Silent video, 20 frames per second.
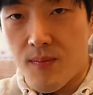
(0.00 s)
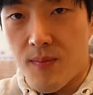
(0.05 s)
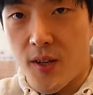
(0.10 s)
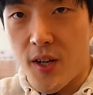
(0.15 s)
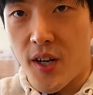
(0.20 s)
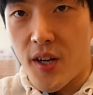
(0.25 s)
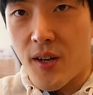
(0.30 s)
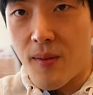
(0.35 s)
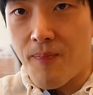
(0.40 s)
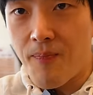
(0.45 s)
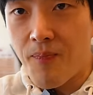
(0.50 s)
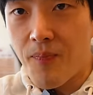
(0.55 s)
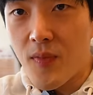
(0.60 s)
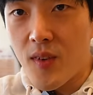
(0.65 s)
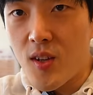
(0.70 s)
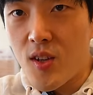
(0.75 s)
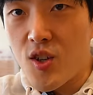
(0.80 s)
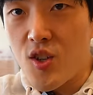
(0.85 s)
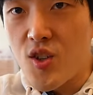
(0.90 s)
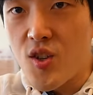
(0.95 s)
Here,
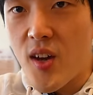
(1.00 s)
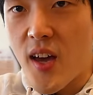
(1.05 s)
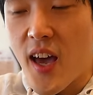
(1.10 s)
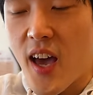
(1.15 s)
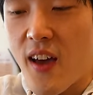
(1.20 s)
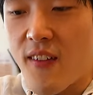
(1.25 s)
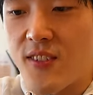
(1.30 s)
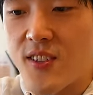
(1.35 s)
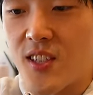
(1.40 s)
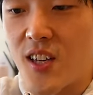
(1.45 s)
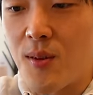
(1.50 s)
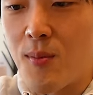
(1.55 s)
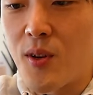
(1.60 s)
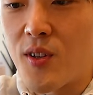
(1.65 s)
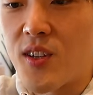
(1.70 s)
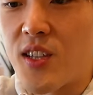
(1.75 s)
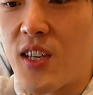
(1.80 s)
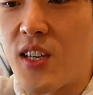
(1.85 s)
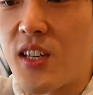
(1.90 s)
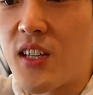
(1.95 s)
you have some
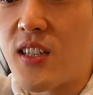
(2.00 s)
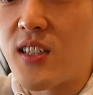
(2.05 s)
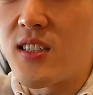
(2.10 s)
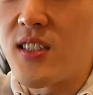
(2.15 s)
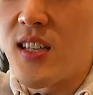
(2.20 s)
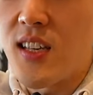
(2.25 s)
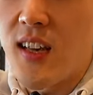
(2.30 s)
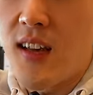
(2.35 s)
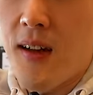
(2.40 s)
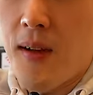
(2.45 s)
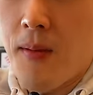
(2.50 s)
of these.